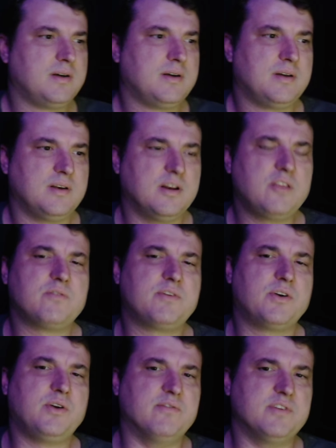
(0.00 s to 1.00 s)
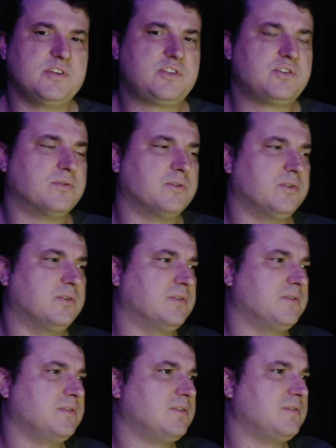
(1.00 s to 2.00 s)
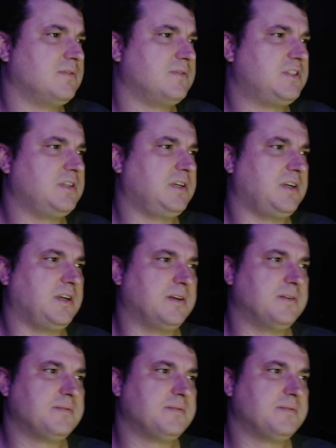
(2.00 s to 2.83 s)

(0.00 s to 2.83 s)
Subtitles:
Another very visceral scene.